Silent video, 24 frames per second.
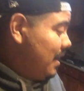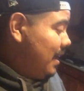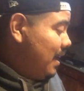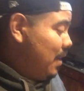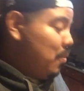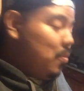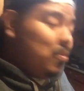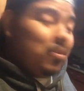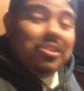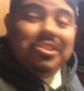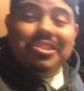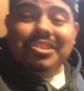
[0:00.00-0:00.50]

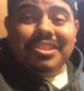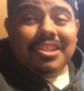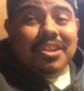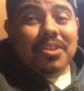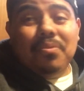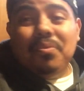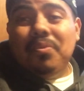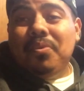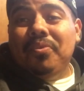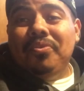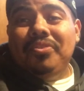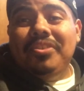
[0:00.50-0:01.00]
and we're just gonna
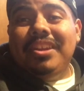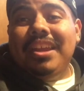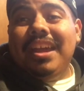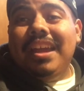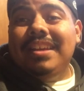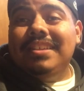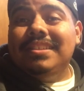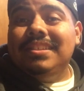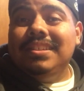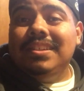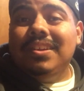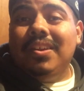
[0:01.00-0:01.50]
roll the
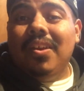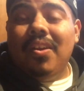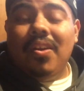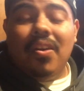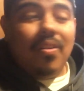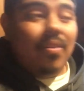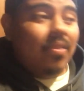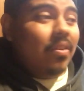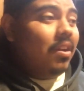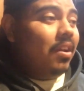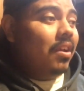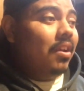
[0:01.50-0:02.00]
dice and
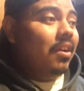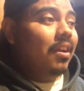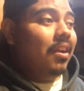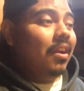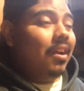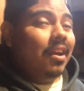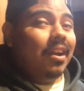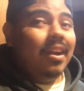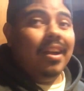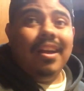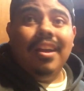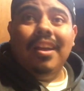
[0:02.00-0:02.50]
go
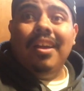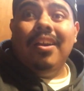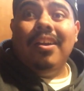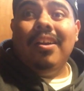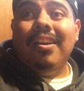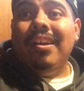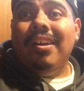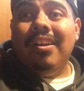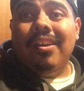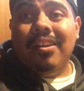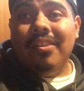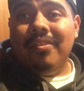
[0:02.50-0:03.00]
uh,
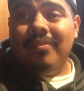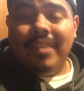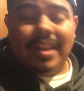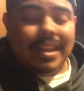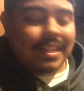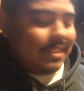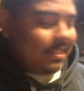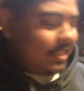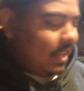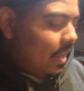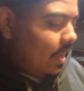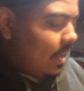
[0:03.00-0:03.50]
on
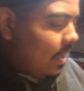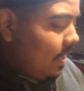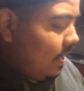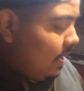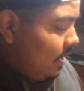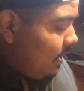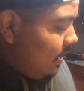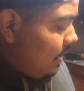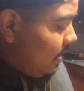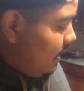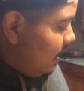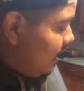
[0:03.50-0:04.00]
race day.
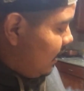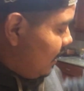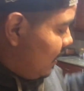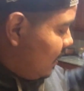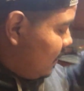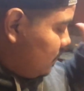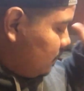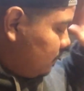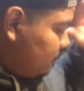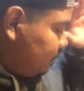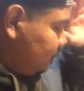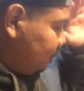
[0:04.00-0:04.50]

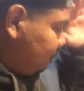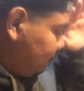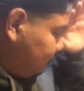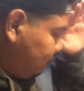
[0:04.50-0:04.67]
Um,